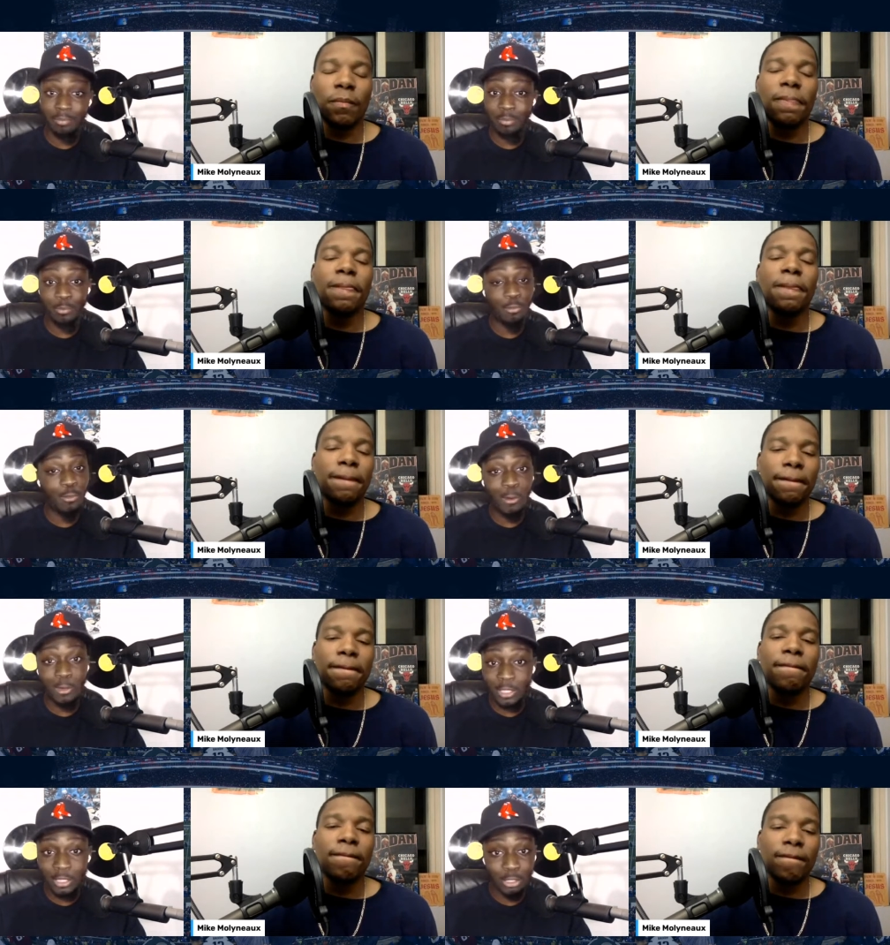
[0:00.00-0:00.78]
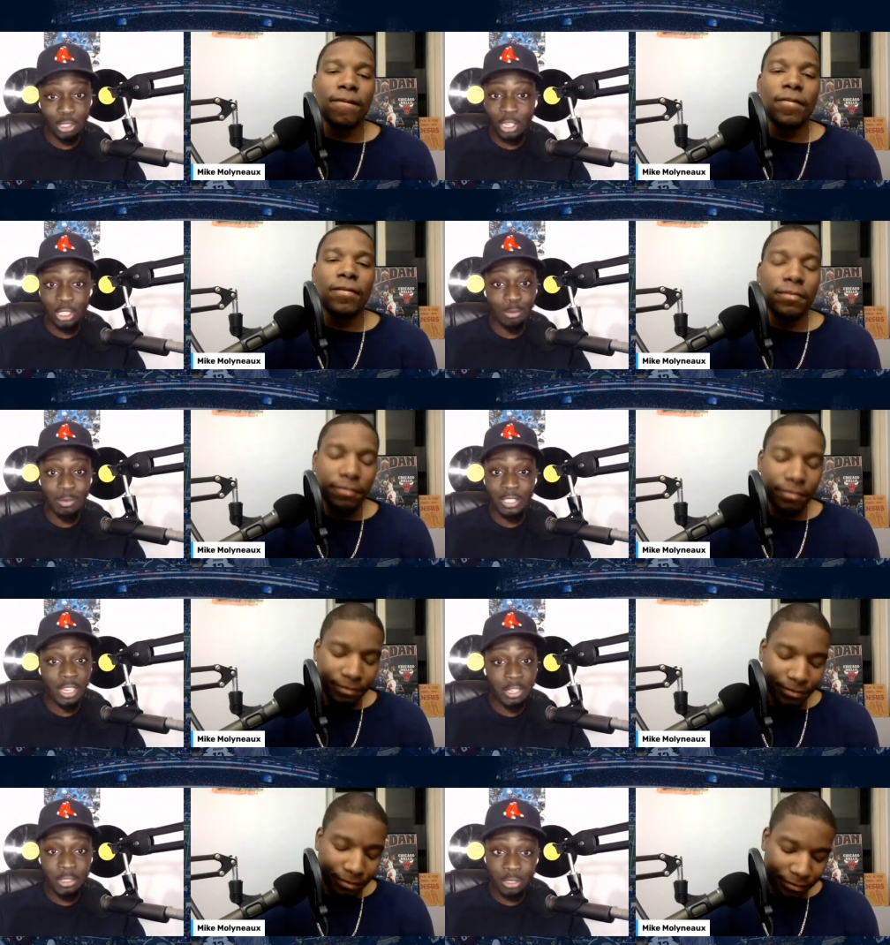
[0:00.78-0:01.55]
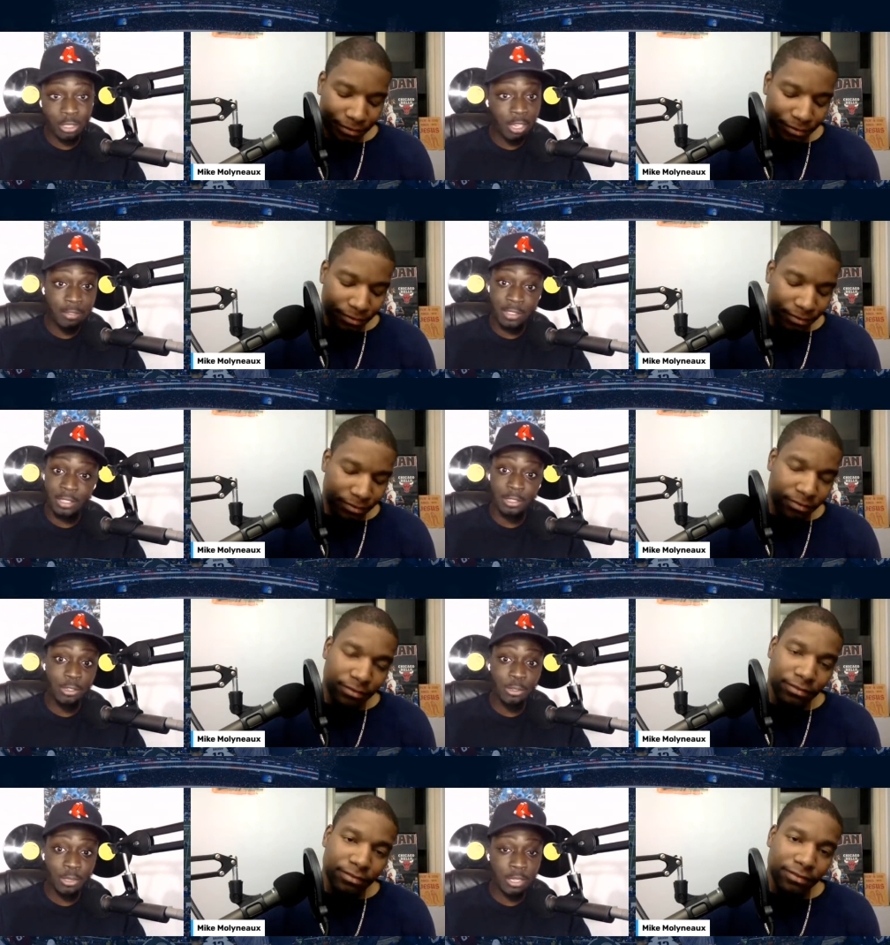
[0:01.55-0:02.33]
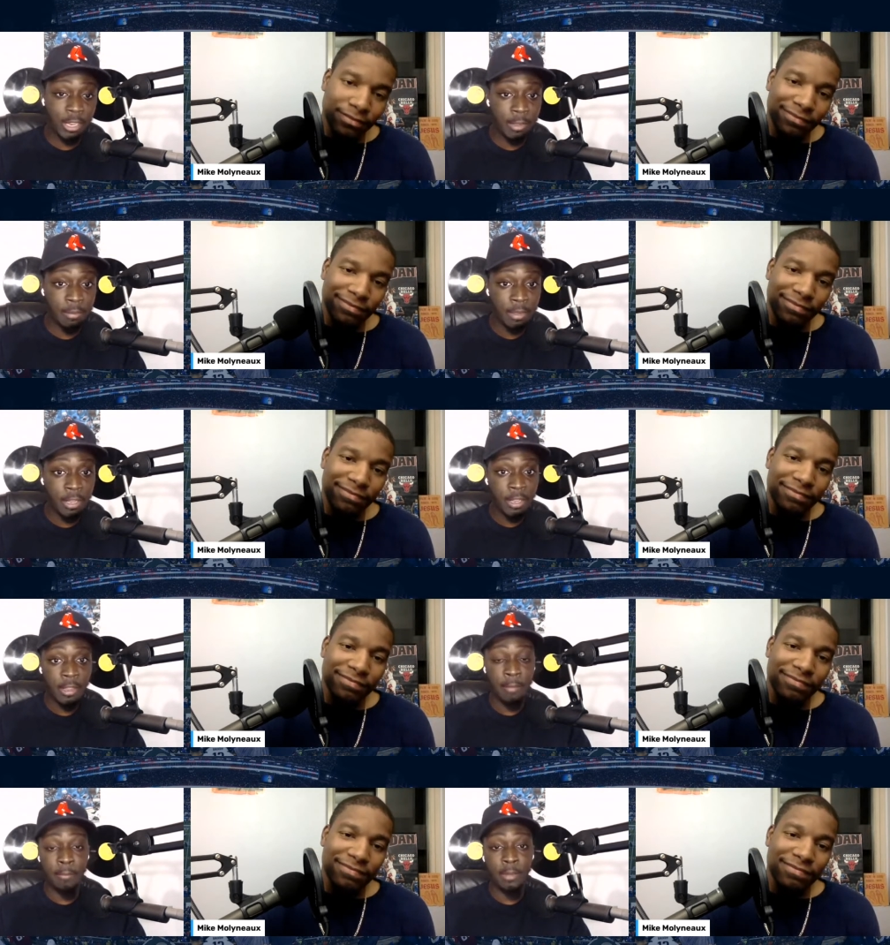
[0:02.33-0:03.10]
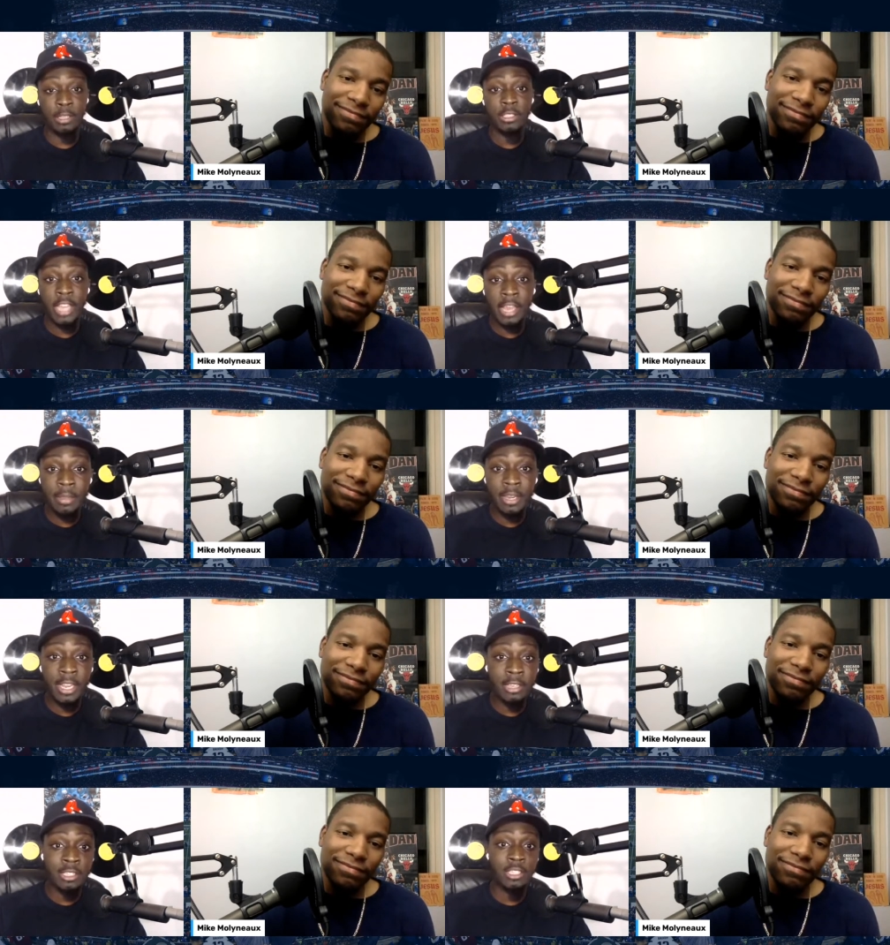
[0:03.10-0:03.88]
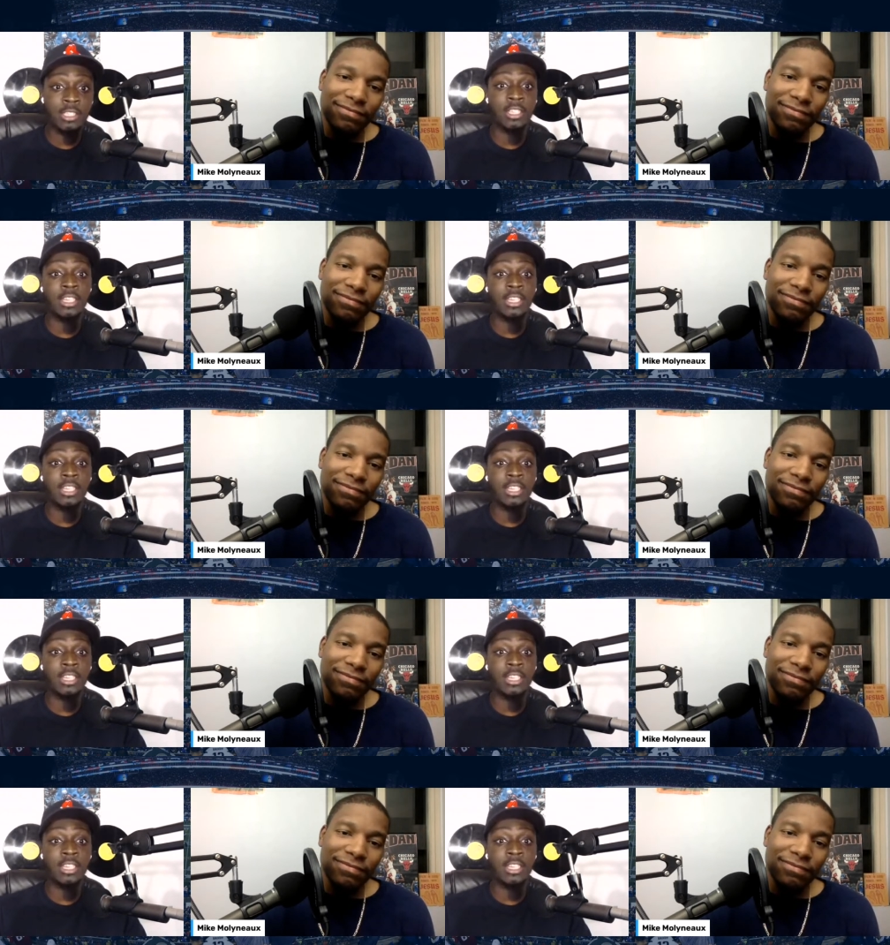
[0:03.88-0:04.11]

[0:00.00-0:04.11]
Speaker 1: force, and Josh McDaniel loves to use him. But Damien Harris is the